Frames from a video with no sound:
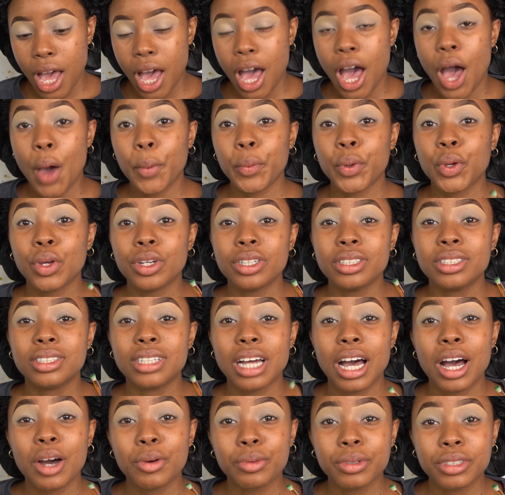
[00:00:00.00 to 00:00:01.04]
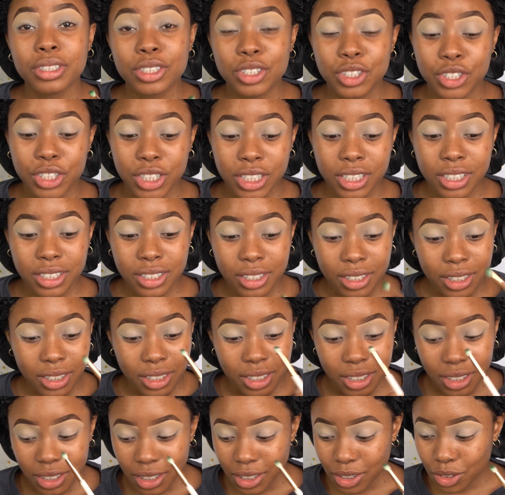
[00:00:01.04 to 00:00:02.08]
And we're gonna start with the shades in
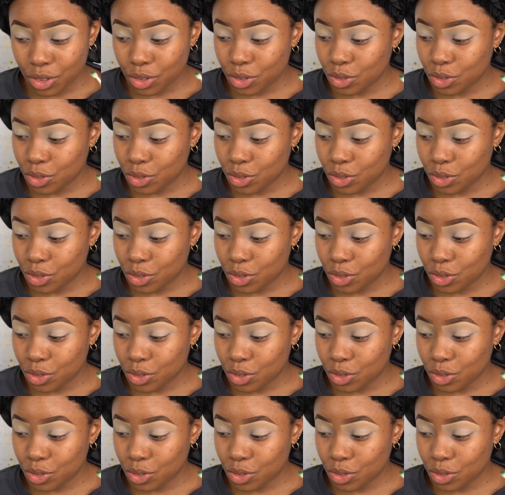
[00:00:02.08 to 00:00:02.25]
the